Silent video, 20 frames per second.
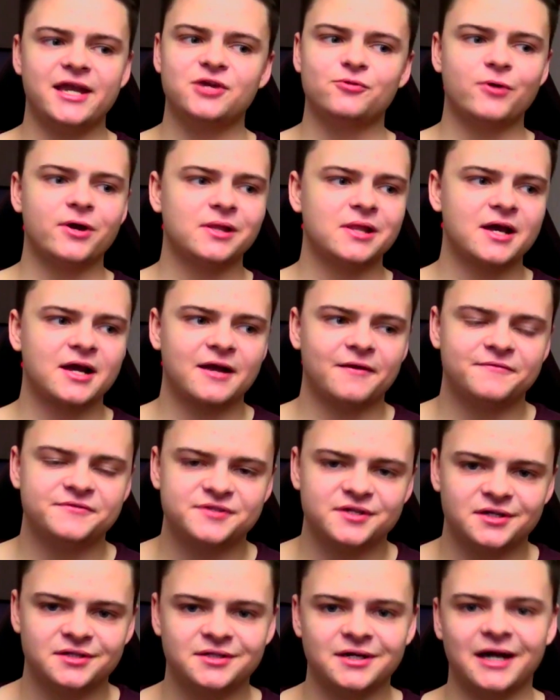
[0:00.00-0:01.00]
Anyway, like I've
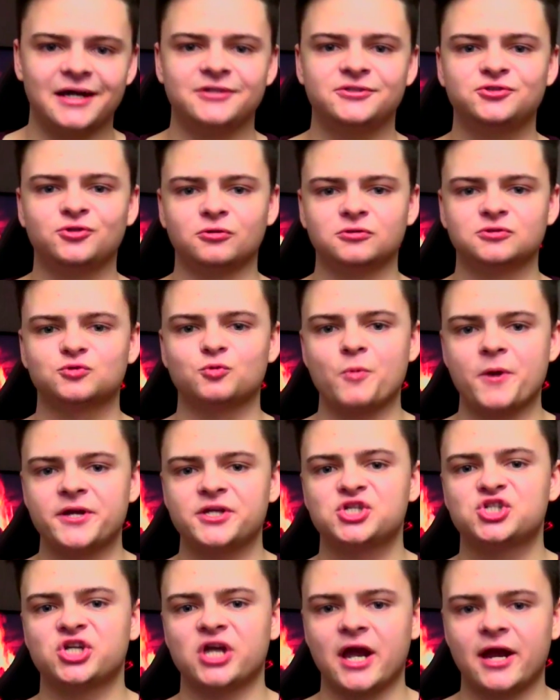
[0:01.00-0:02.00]
said, I don't
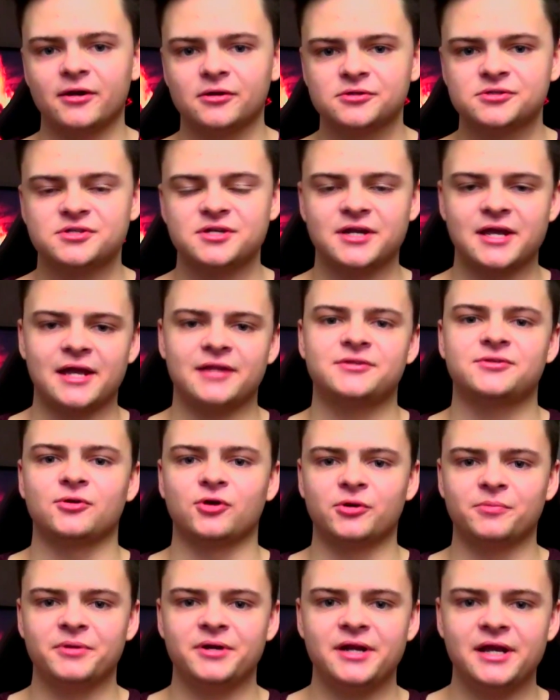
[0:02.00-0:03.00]
want channels to get
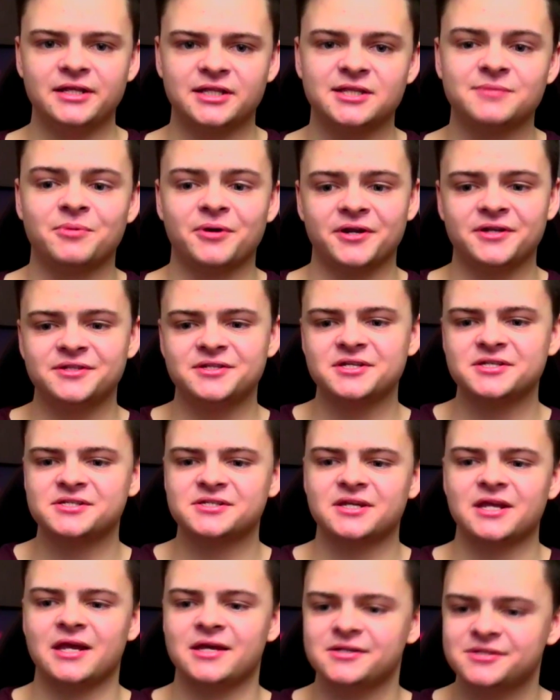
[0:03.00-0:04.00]
terminated, but in this
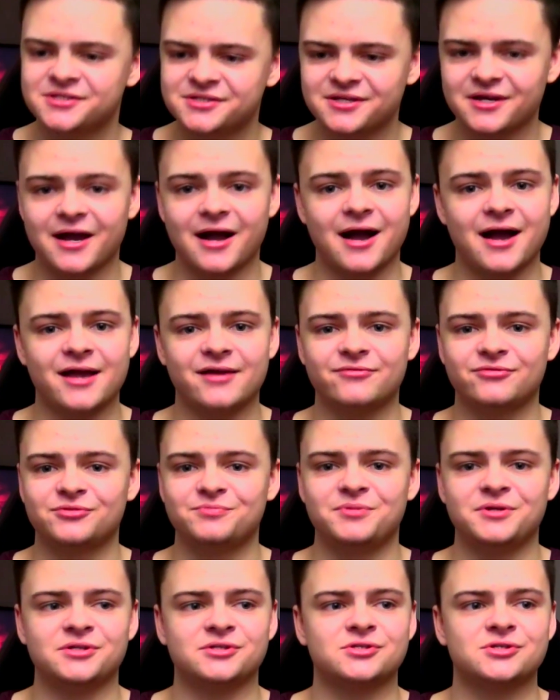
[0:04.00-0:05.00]
case, I
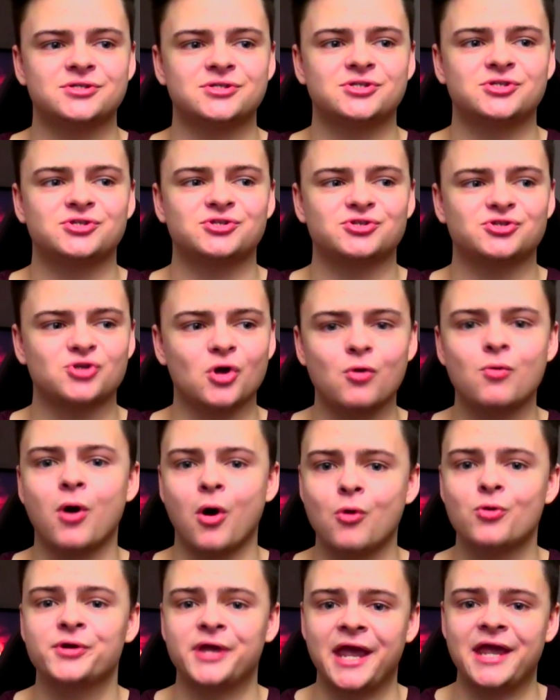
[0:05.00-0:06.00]
would be so
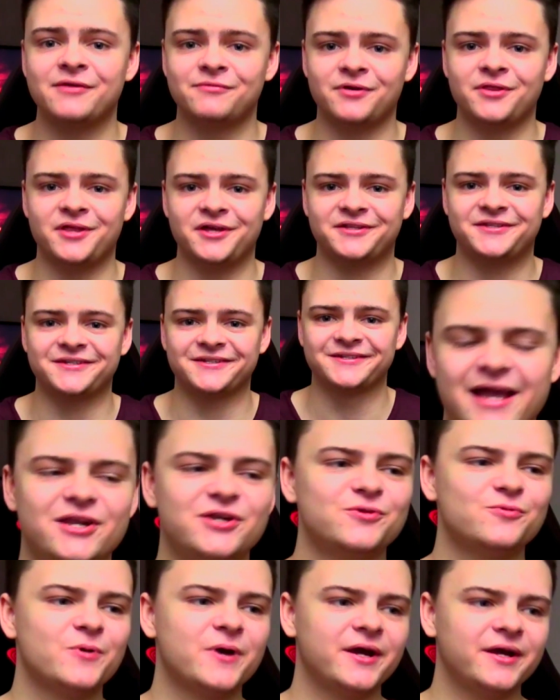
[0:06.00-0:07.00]
okay with it.
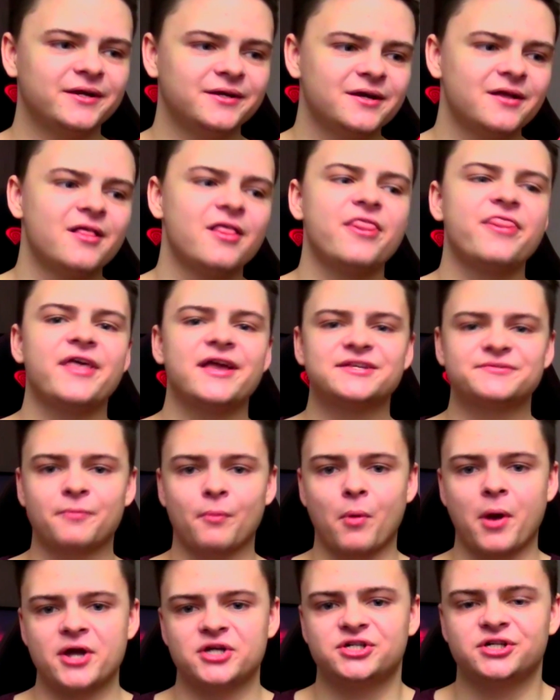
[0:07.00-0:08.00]
Anyway, thanks
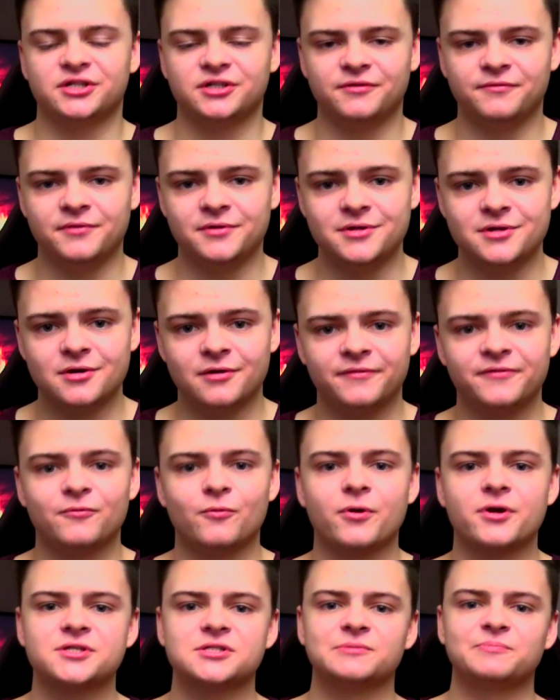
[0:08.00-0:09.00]
for watching the video if you
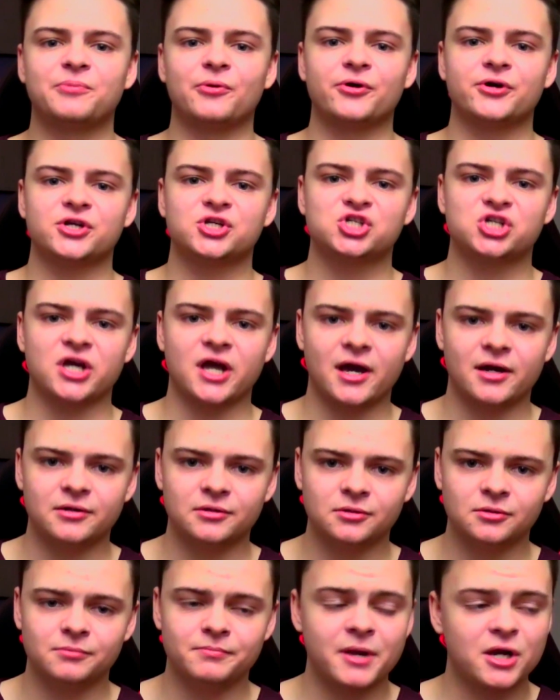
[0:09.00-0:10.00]
want to support the
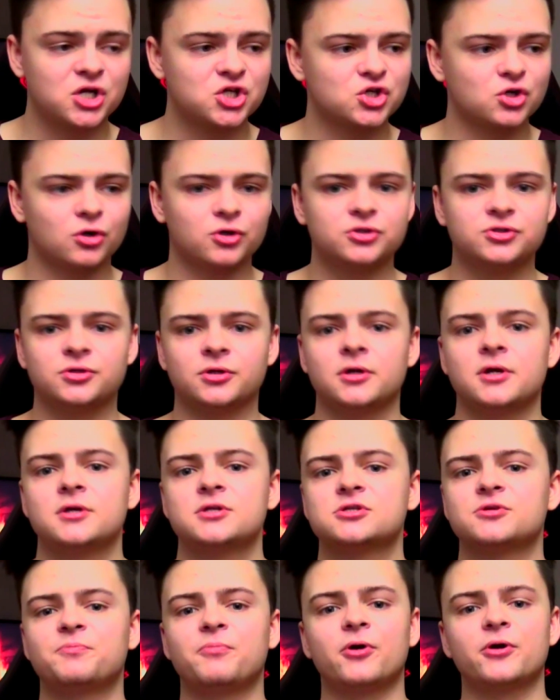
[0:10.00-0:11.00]
channel make sure to
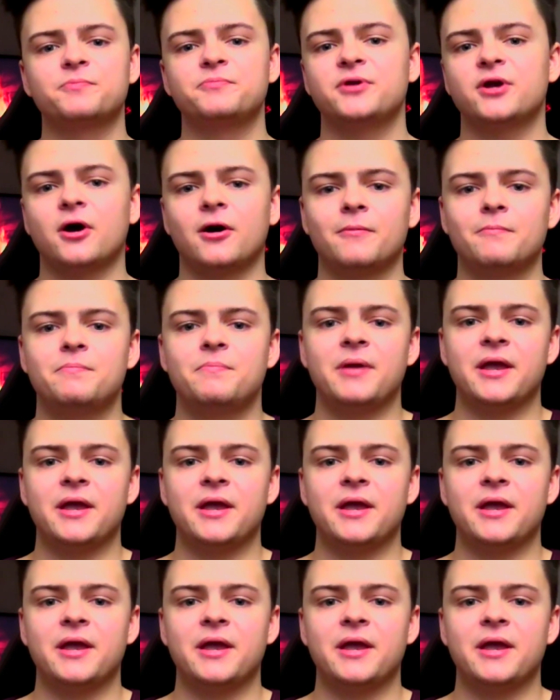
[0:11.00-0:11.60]
support me on